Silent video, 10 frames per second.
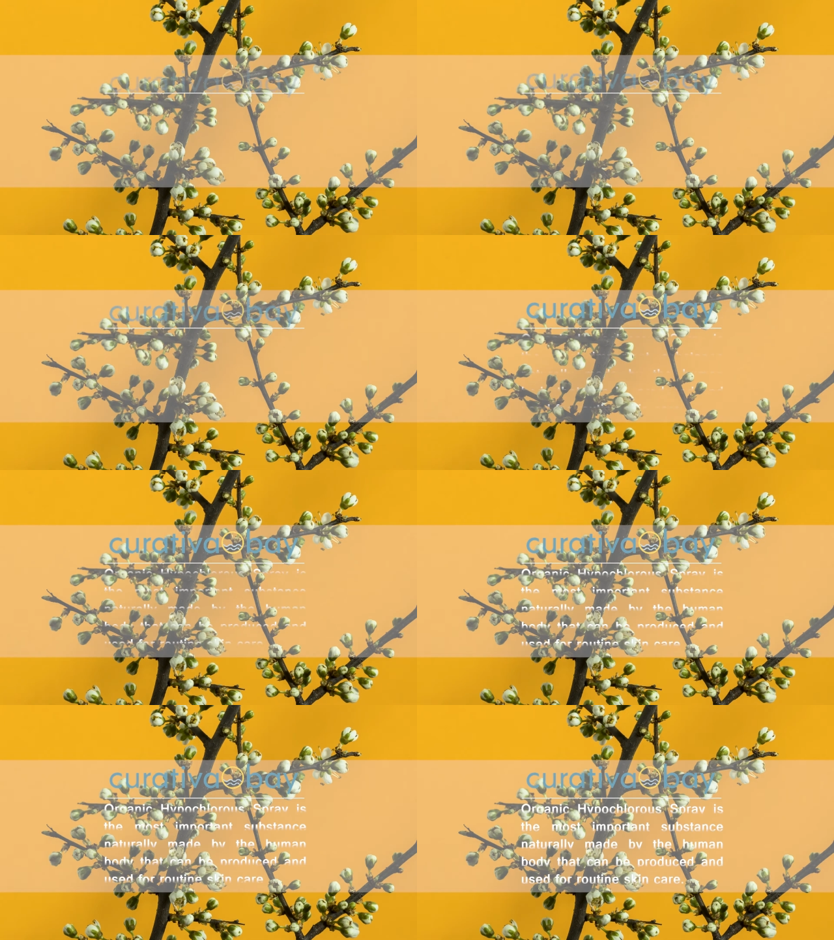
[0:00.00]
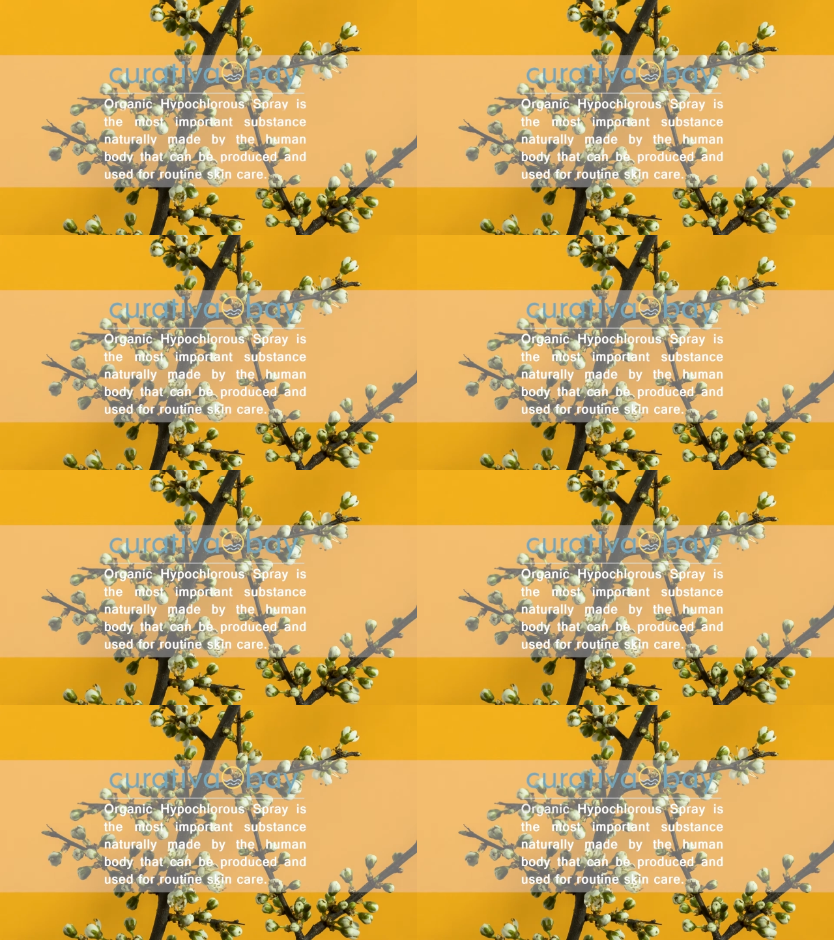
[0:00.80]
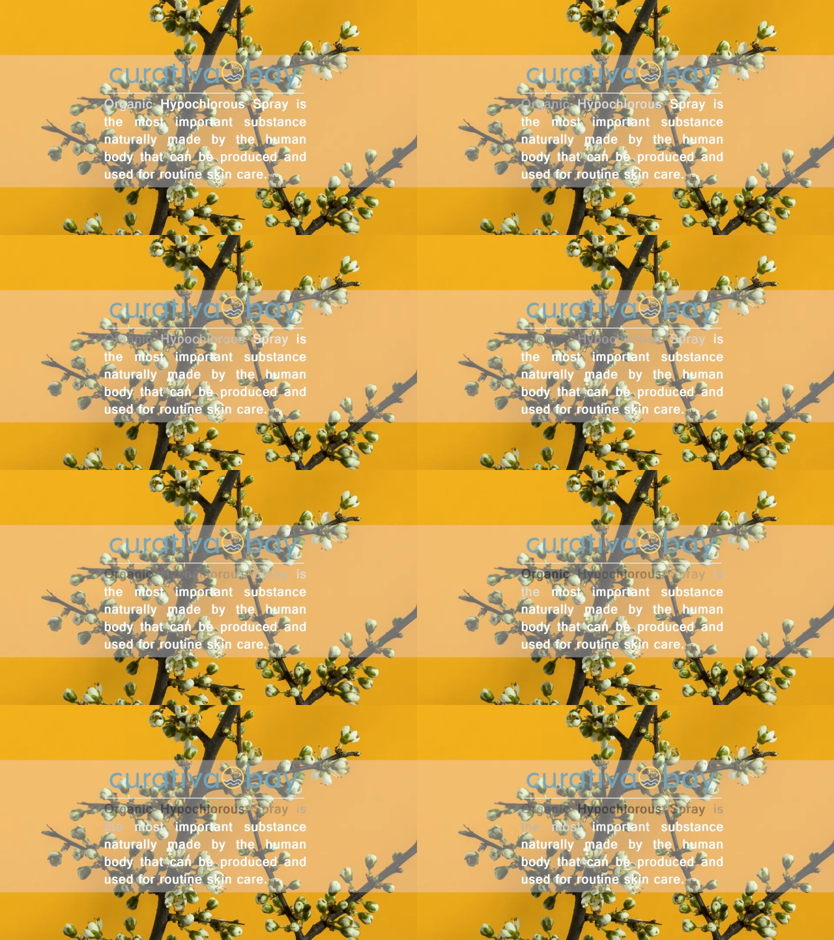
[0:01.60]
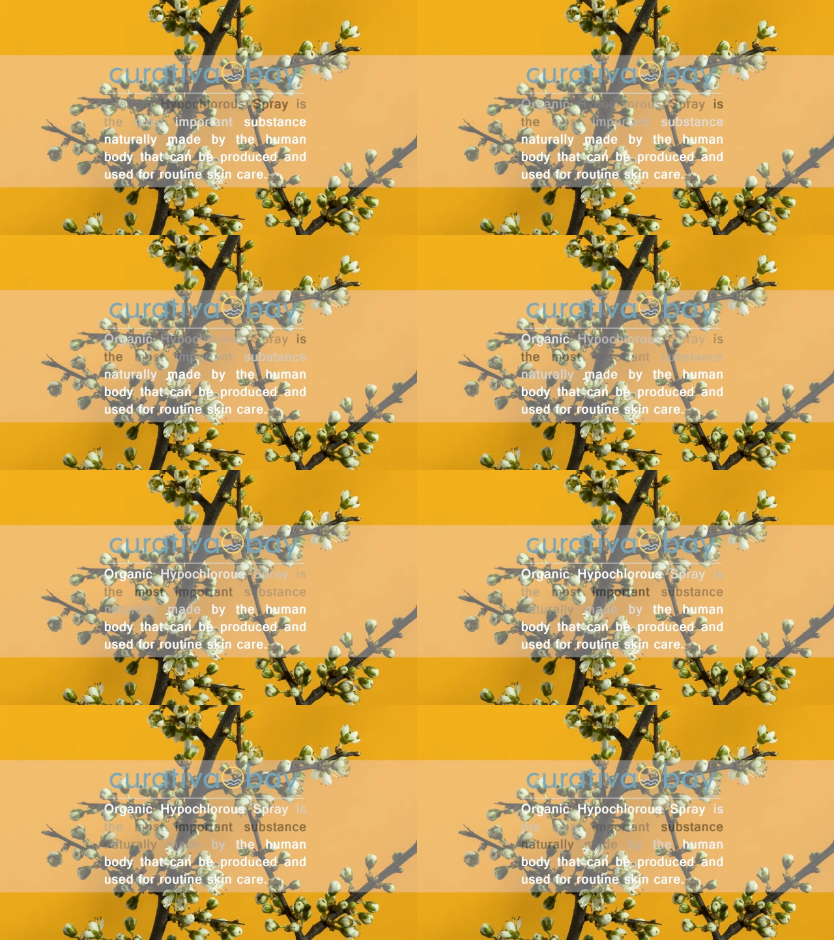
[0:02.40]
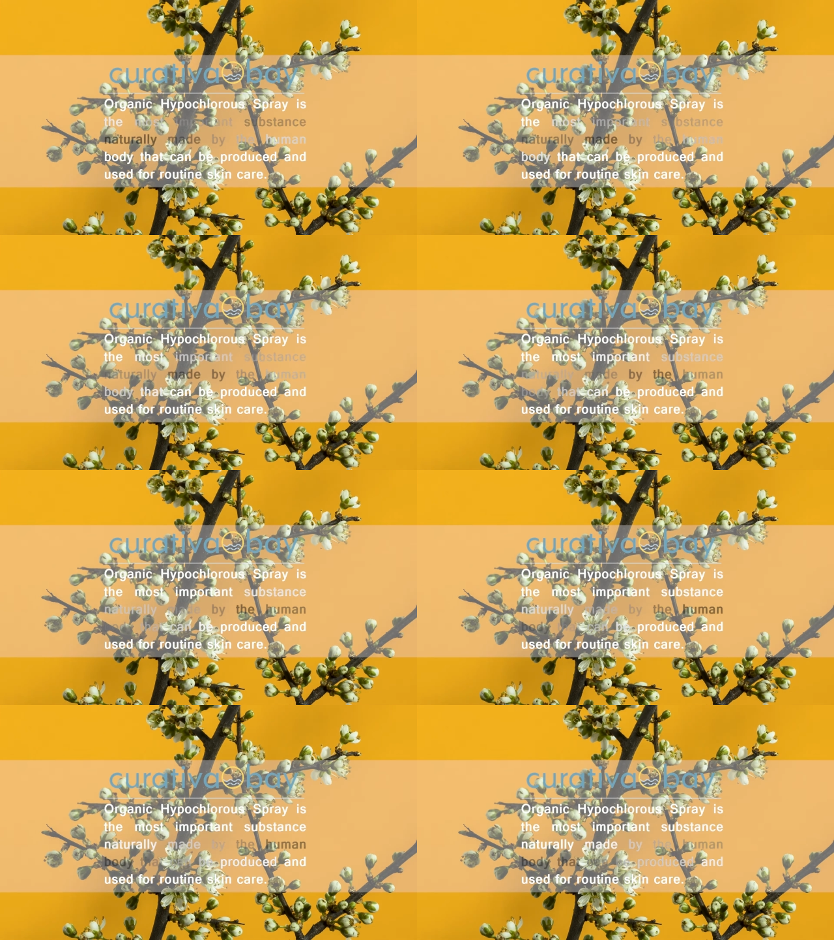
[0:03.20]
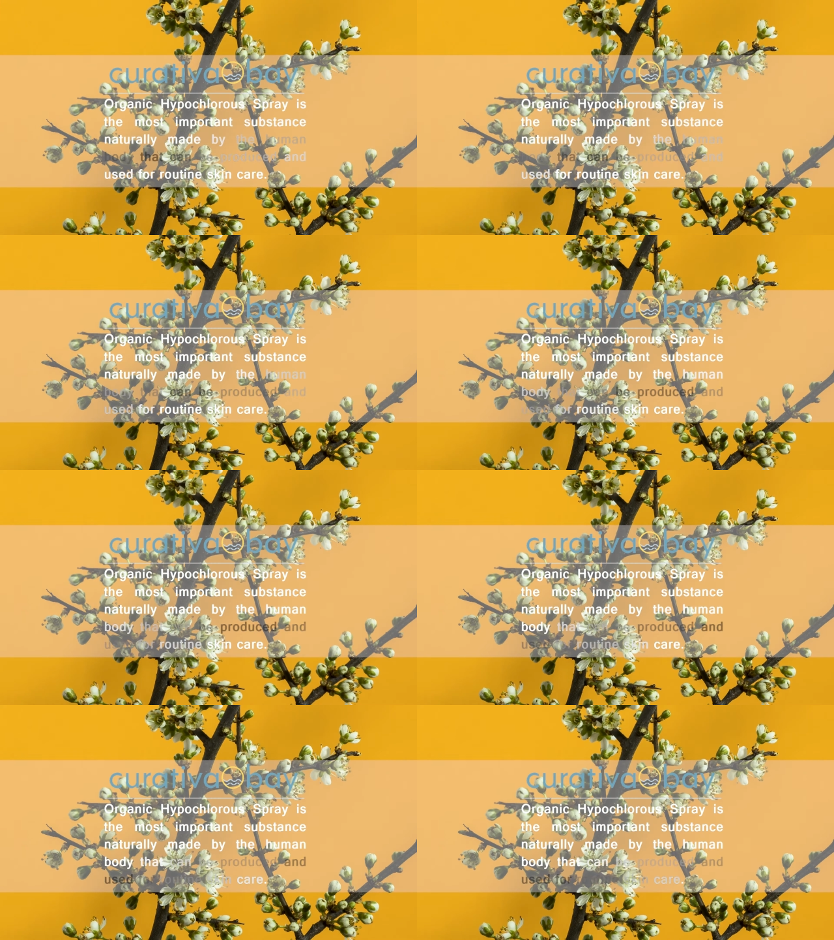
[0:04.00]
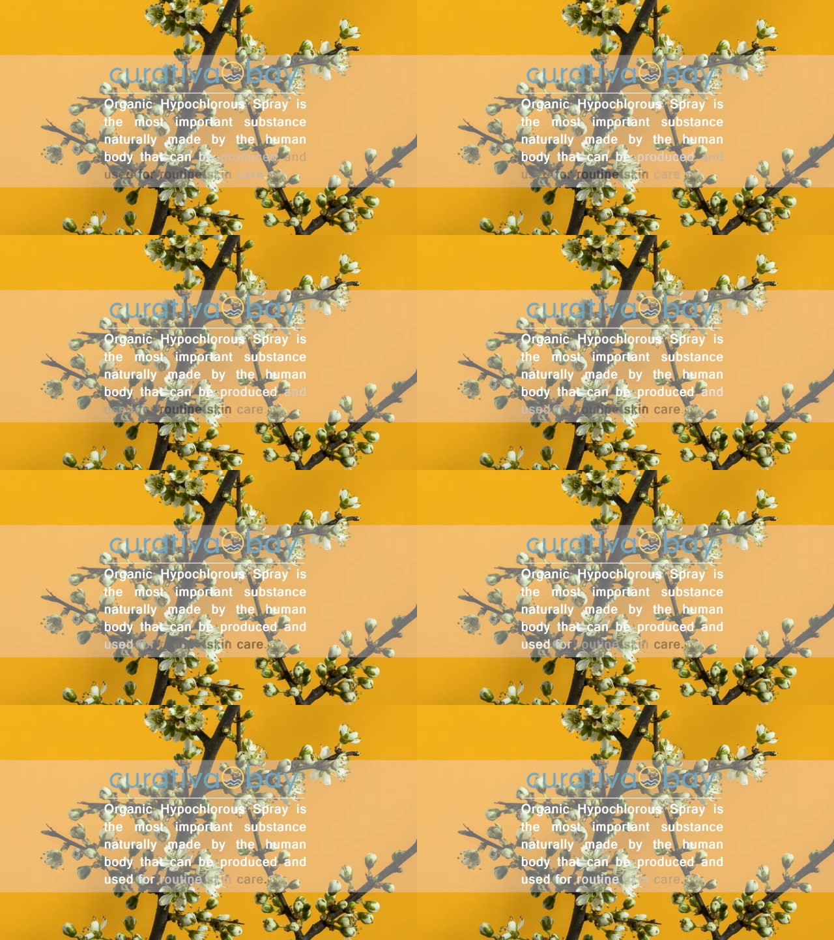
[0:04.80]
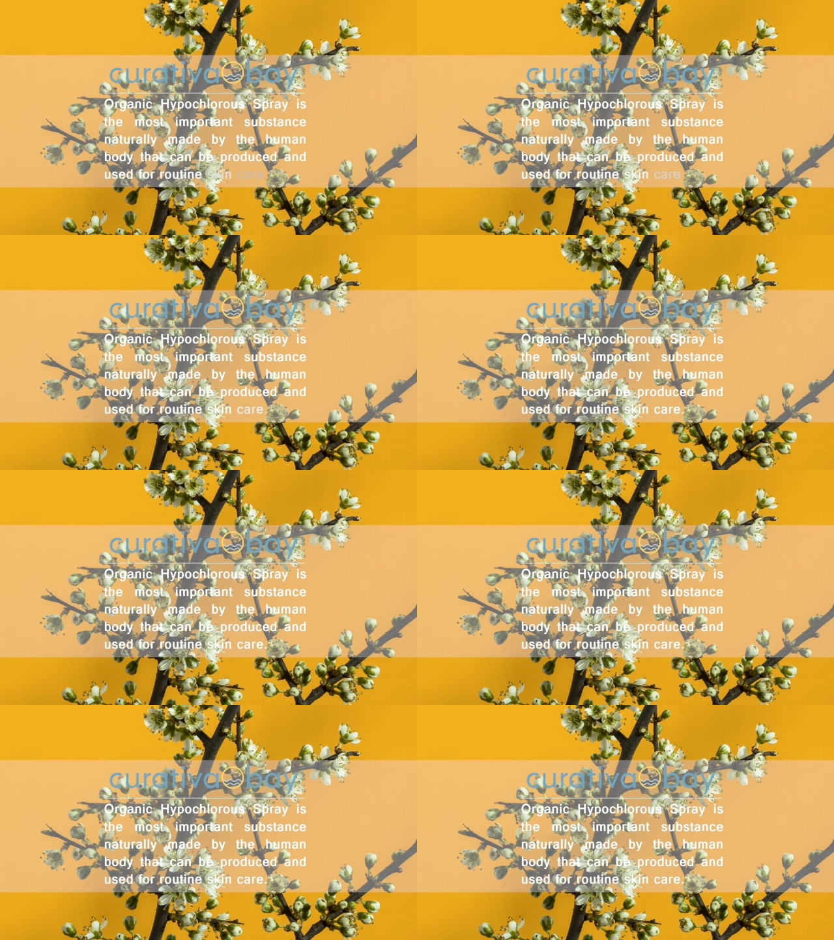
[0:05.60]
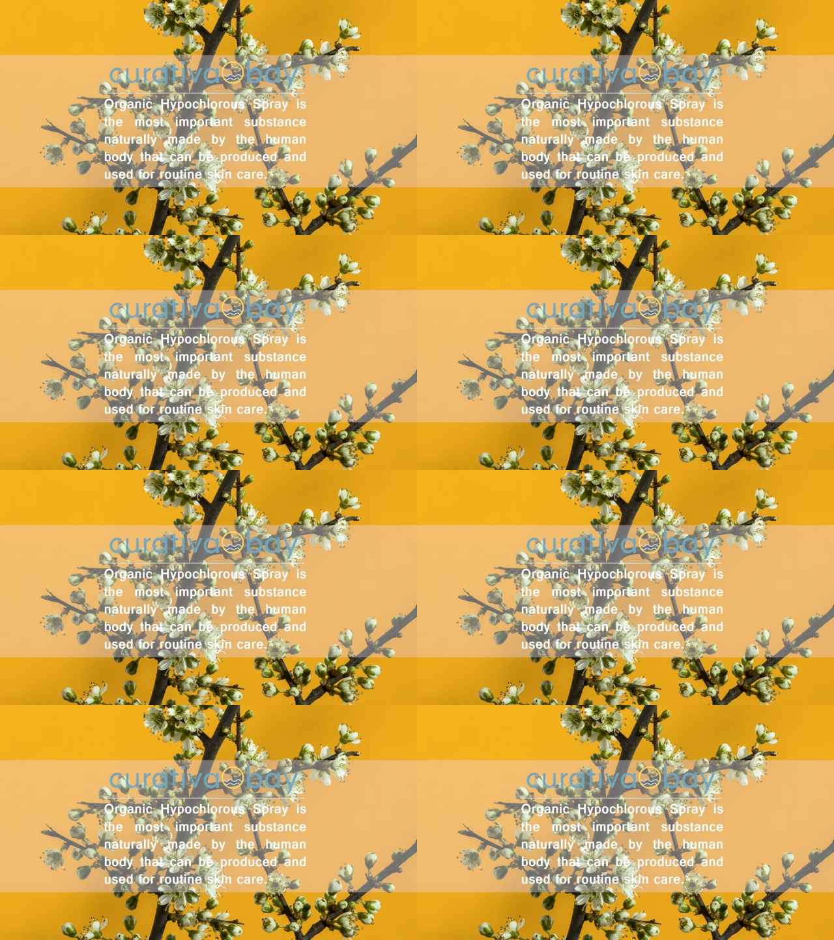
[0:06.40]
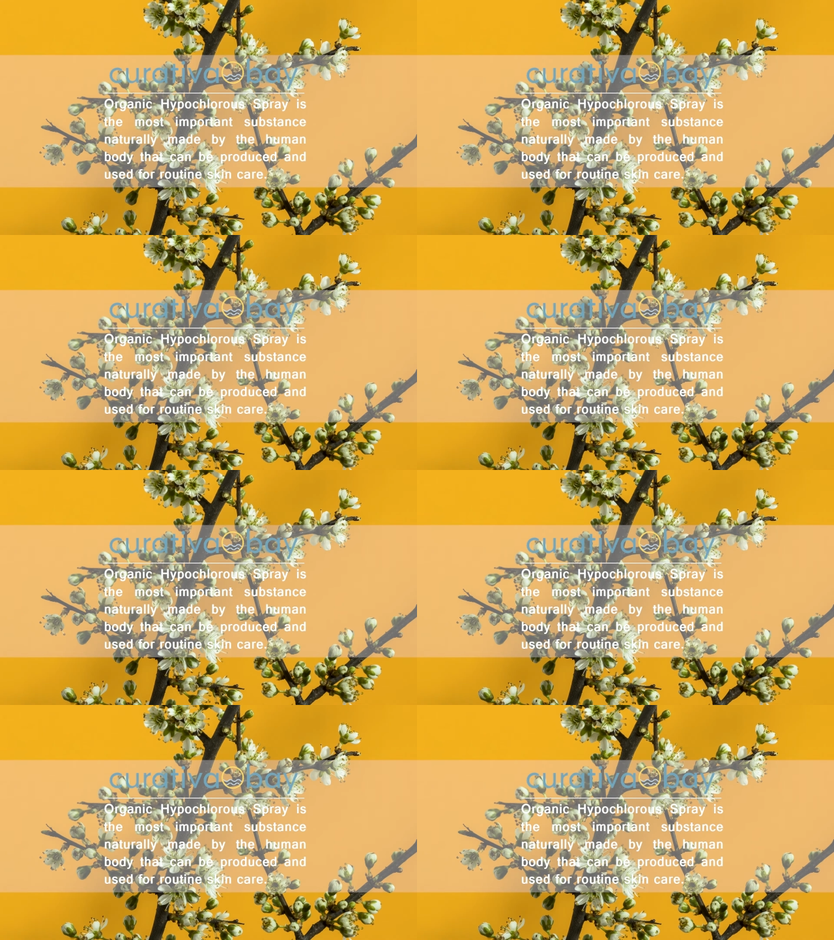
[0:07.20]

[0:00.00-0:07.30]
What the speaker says: (no speaker visible)